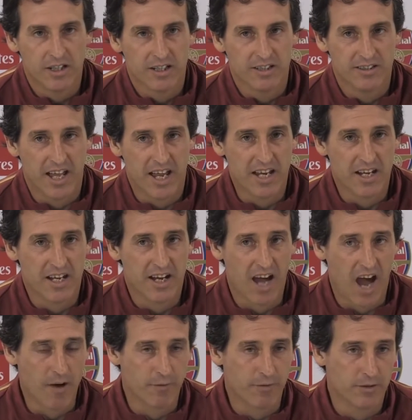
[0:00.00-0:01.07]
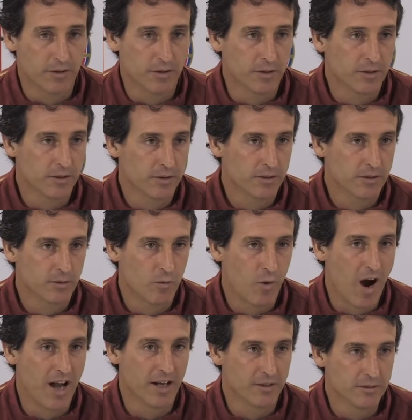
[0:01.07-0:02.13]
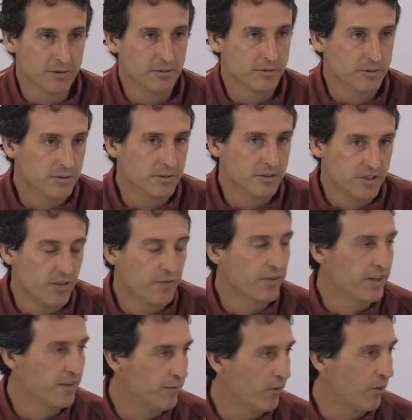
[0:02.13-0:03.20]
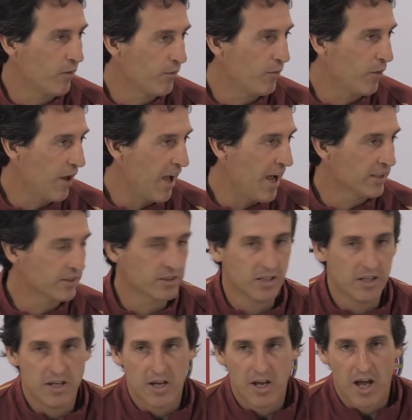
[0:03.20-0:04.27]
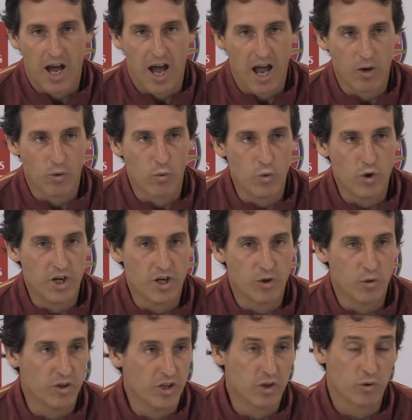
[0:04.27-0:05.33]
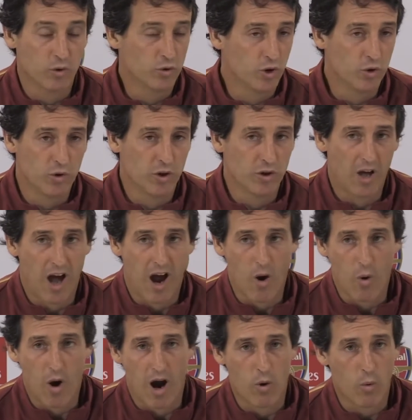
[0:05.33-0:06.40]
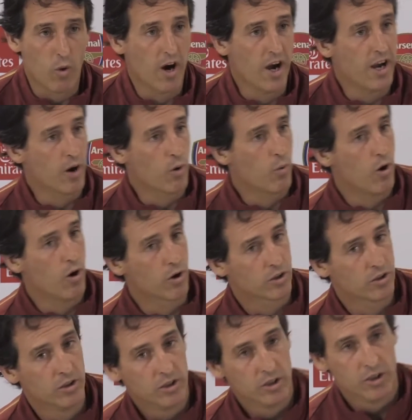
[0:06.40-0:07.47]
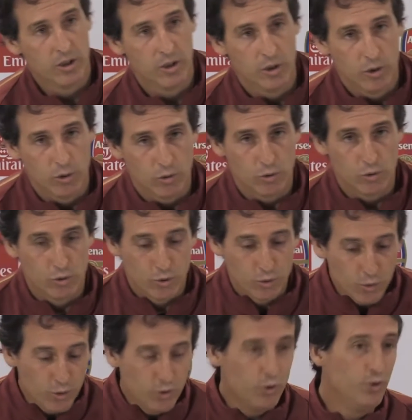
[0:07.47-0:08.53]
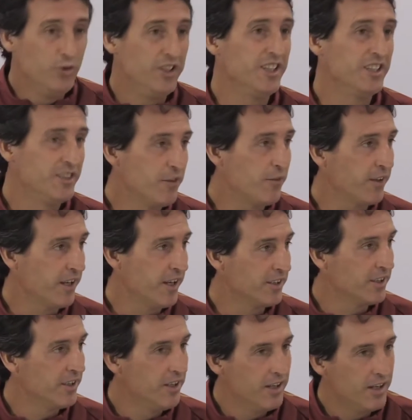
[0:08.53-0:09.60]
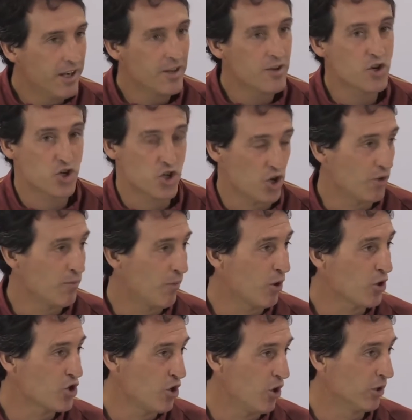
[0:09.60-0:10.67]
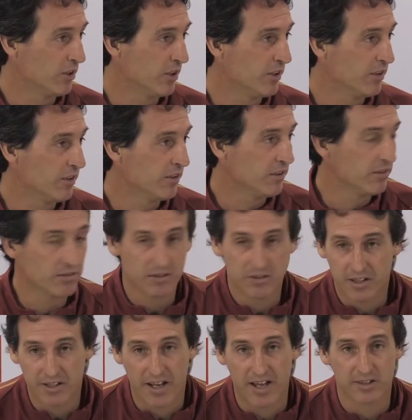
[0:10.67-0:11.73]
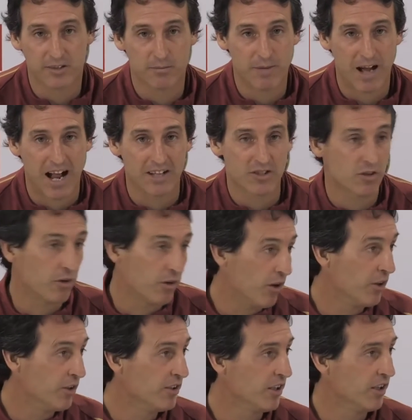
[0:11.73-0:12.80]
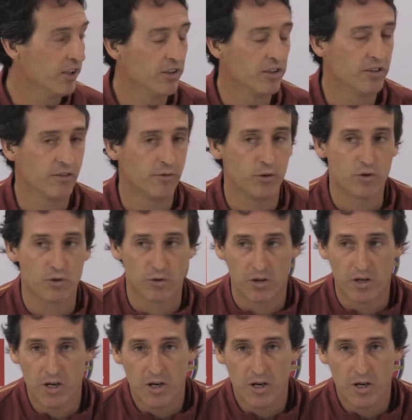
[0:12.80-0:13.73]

They have one difference for us, and we need continuing our way, our work, to do this difference more short in the next match or in the future.